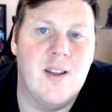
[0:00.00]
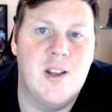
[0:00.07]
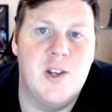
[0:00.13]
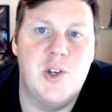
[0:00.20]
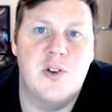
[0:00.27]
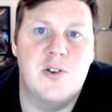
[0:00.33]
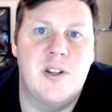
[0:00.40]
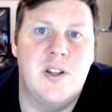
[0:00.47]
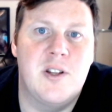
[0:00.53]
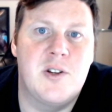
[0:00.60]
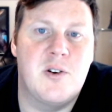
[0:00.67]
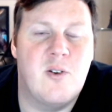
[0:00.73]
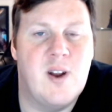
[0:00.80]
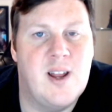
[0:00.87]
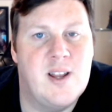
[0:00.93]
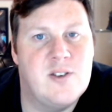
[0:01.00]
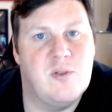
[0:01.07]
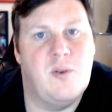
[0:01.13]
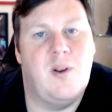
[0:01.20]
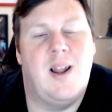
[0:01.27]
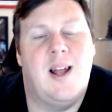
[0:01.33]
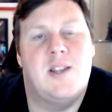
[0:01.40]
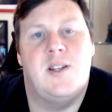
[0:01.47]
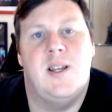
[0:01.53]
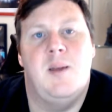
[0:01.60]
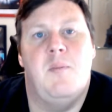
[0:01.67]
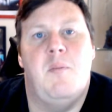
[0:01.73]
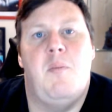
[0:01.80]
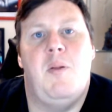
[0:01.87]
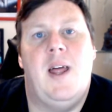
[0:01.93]
adjusted the terrain so it will actually
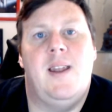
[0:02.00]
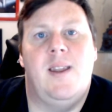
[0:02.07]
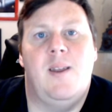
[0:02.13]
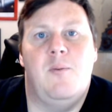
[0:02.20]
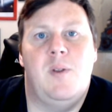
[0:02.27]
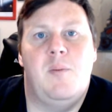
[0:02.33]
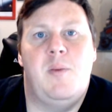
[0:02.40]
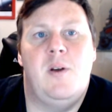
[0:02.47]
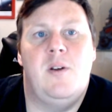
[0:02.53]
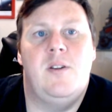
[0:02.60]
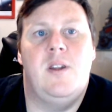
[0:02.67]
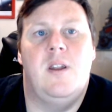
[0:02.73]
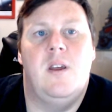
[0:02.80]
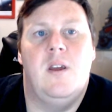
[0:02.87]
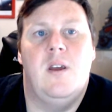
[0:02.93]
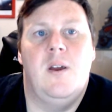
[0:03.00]
blend in with the building.